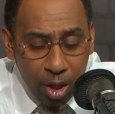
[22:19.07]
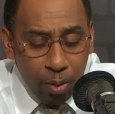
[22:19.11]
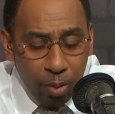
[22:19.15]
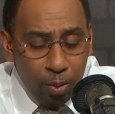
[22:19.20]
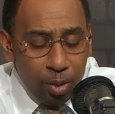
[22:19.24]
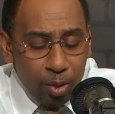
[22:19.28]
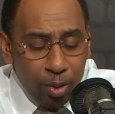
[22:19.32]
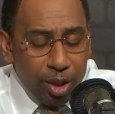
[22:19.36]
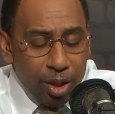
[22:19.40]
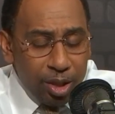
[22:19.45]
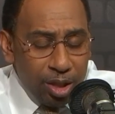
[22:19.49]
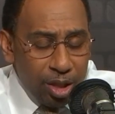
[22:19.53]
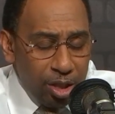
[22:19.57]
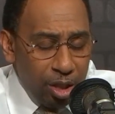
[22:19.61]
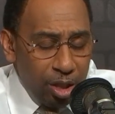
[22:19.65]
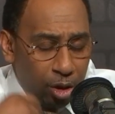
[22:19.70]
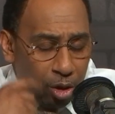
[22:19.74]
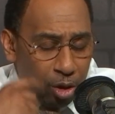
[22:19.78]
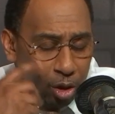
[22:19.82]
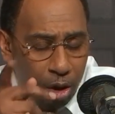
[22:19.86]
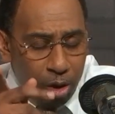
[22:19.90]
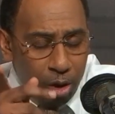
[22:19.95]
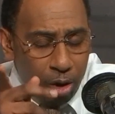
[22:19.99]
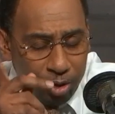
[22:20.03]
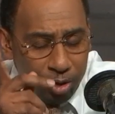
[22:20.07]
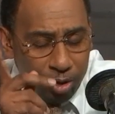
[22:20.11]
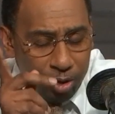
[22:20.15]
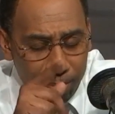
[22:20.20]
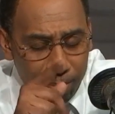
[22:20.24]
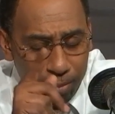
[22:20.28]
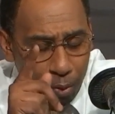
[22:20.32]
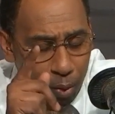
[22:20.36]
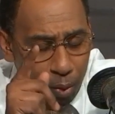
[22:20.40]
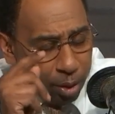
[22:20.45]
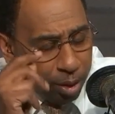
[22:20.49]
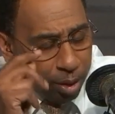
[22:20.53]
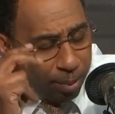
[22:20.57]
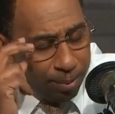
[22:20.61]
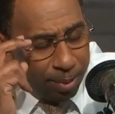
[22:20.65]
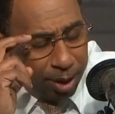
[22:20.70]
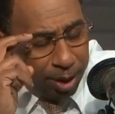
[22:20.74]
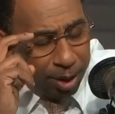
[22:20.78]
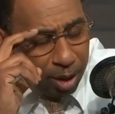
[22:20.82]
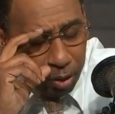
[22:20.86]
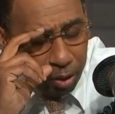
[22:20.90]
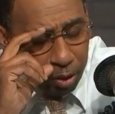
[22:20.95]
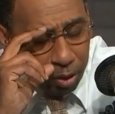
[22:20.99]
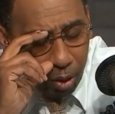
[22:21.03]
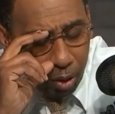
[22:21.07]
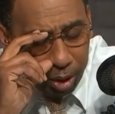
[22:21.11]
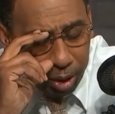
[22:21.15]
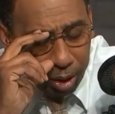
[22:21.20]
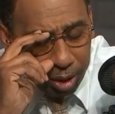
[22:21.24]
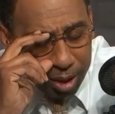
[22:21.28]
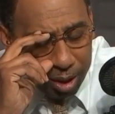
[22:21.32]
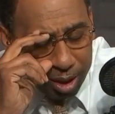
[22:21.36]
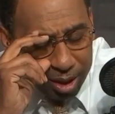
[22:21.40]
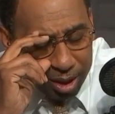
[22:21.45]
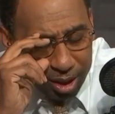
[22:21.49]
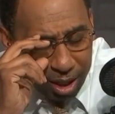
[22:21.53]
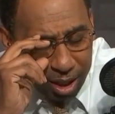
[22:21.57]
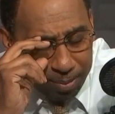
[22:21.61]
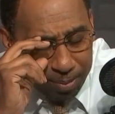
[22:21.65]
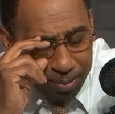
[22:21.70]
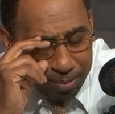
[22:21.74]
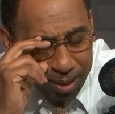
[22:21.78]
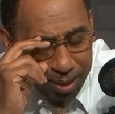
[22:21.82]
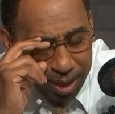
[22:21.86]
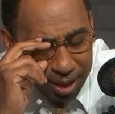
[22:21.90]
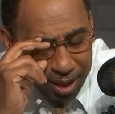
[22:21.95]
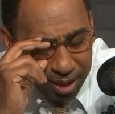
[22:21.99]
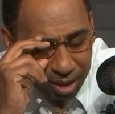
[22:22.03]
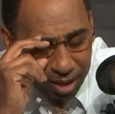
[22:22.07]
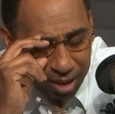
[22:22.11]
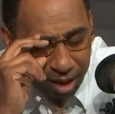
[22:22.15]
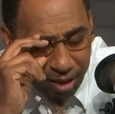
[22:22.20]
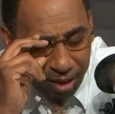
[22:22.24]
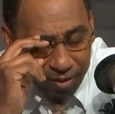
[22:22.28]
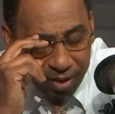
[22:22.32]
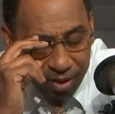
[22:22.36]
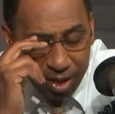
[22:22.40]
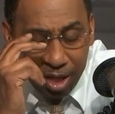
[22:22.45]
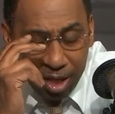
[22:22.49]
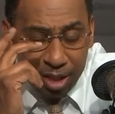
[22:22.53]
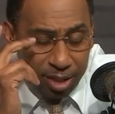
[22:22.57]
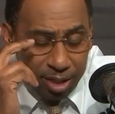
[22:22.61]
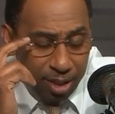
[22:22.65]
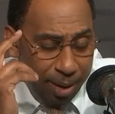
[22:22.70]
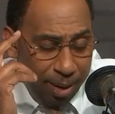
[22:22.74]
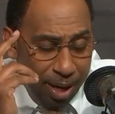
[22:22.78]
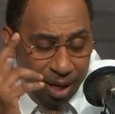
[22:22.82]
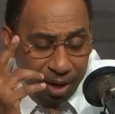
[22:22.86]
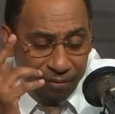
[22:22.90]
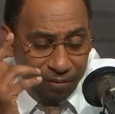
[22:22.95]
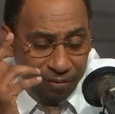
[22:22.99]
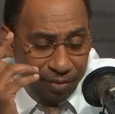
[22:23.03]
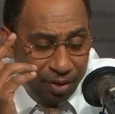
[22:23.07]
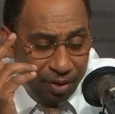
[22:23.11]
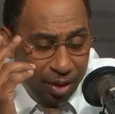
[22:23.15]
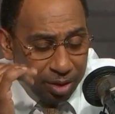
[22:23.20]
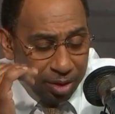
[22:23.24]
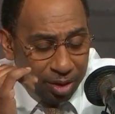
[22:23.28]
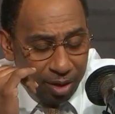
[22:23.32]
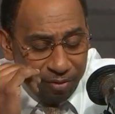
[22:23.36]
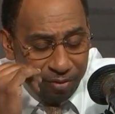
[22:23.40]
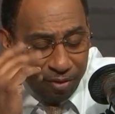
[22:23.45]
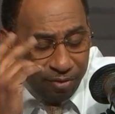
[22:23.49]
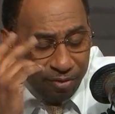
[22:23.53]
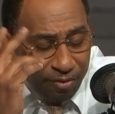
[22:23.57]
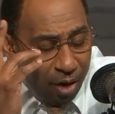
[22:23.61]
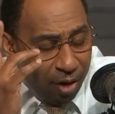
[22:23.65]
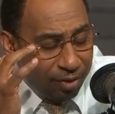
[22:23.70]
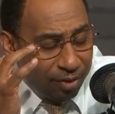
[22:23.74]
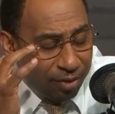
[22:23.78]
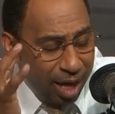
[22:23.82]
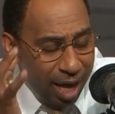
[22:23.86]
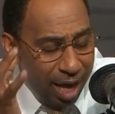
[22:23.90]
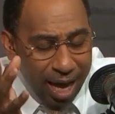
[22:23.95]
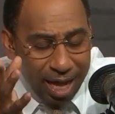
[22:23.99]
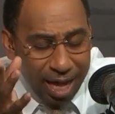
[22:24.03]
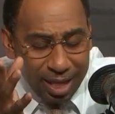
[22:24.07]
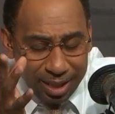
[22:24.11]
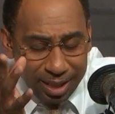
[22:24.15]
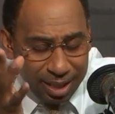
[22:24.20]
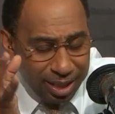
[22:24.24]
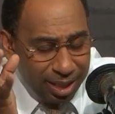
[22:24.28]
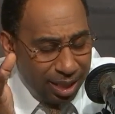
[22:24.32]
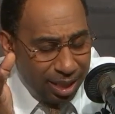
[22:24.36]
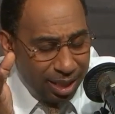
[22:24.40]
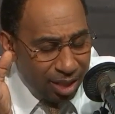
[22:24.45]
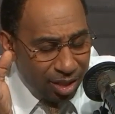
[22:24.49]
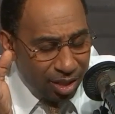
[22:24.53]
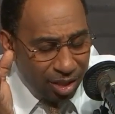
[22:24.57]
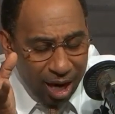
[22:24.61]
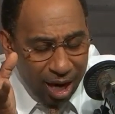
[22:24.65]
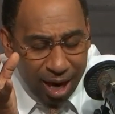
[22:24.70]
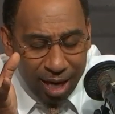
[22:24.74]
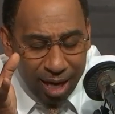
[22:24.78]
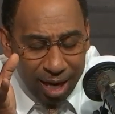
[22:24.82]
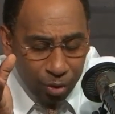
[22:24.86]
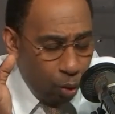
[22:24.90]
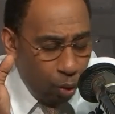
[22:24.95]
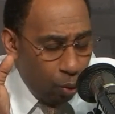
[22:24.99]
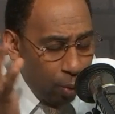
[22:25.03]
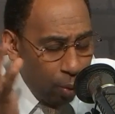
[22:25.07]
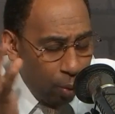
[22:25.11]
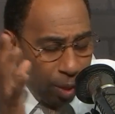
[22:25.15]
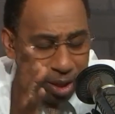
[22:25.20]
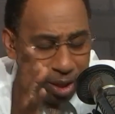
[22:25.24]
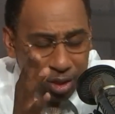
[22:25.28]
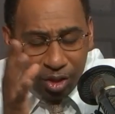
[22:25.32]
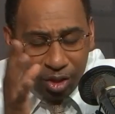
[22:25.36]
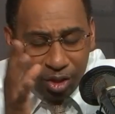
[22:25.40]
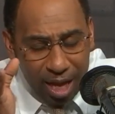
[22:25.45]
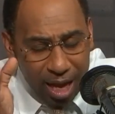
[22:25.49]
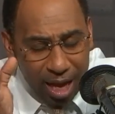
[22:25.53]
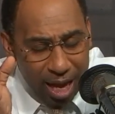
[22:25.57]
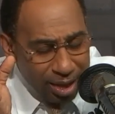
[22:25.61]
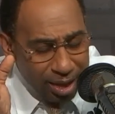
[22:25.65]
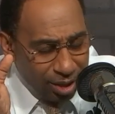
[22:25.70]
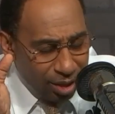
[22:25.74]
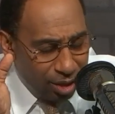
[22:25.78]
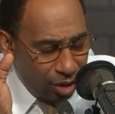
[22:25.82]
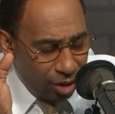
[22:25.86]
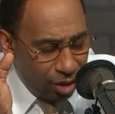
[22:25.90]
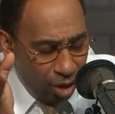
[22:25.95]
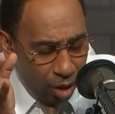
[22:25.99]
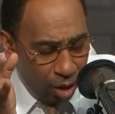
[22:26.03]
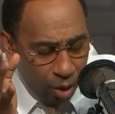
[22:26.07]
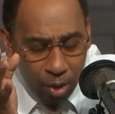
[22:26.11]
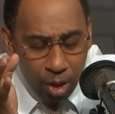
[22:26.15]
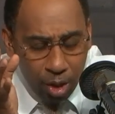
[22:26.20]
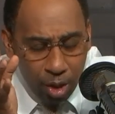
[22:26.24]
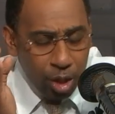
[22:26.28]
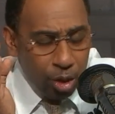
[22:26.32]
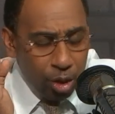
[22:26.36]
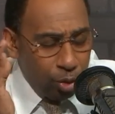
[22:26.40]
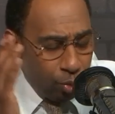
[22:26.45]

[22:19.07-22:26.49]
We'll get to your calls and more in a minute on all of this NBA stuff, some NFL stuff involving Haskins and the Giants, or where should Haskins go?